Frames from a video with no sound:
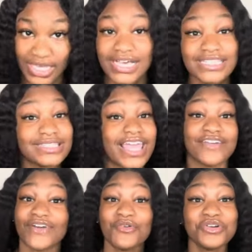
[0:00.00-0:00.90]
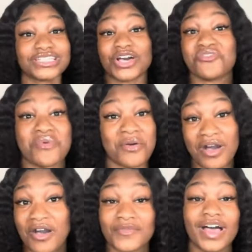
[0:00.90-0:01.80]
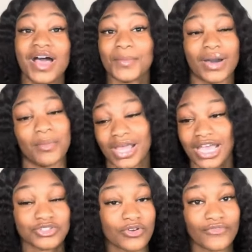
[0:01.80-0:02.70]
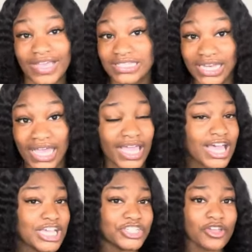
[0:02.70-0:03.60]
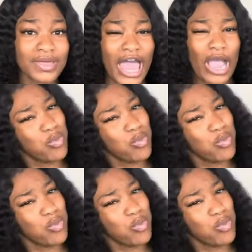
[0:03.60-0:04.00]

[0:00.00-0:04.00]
Because if I would have told my mom, Mom, I got into a fight today, she would have been like,